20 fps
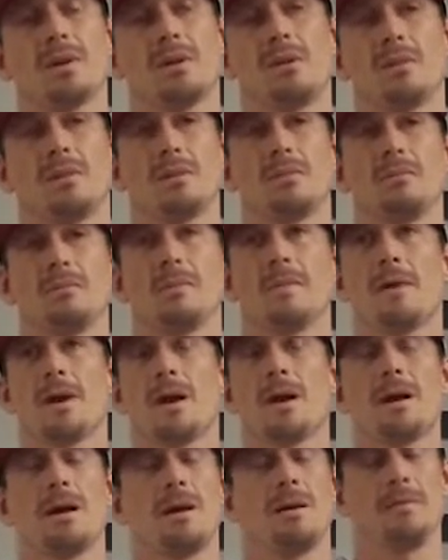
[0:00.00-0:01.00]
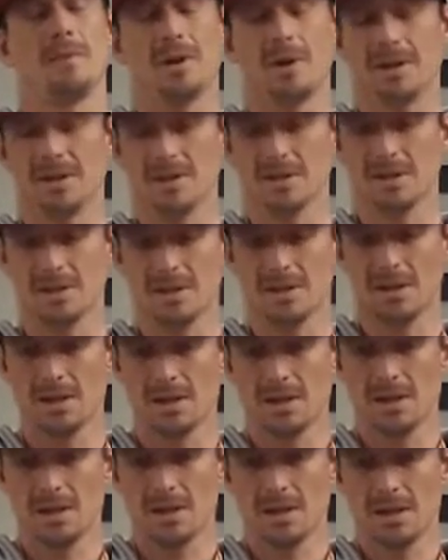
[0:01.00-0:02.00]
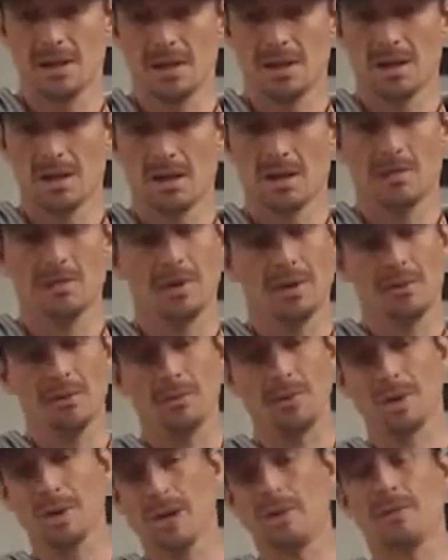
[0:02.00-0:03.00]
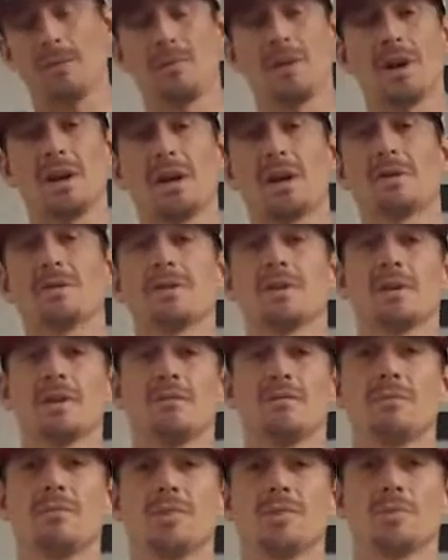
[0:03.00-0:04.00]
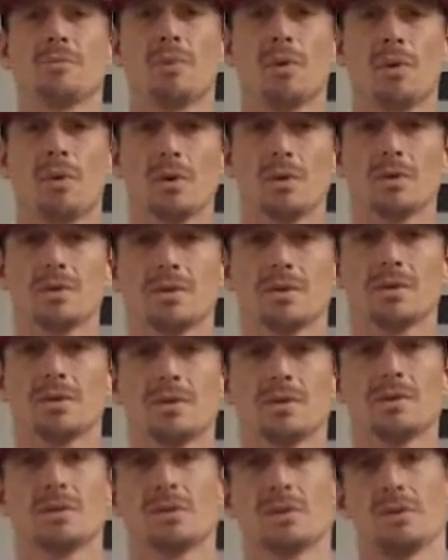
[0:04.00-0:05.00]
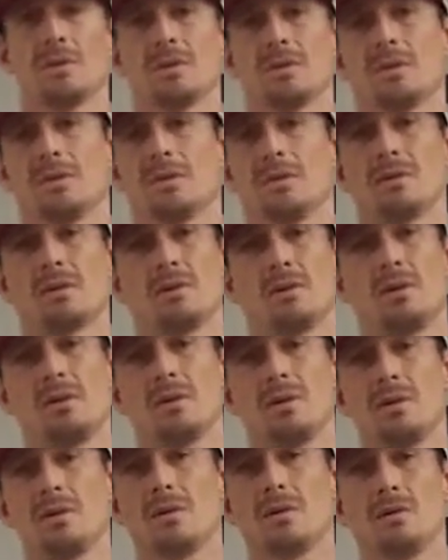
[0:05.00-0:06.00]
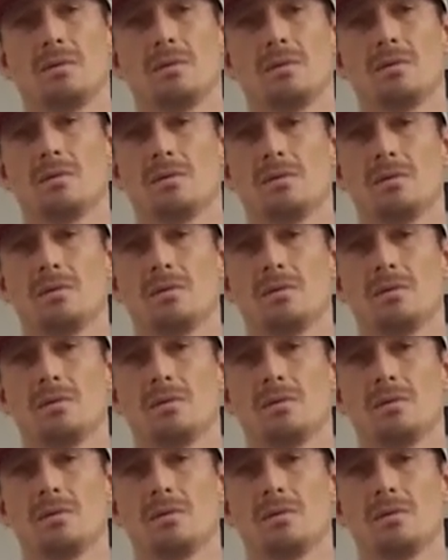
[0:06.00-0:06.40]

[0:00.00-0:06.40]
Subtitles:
you know. But with everybody out there giving me support, you know,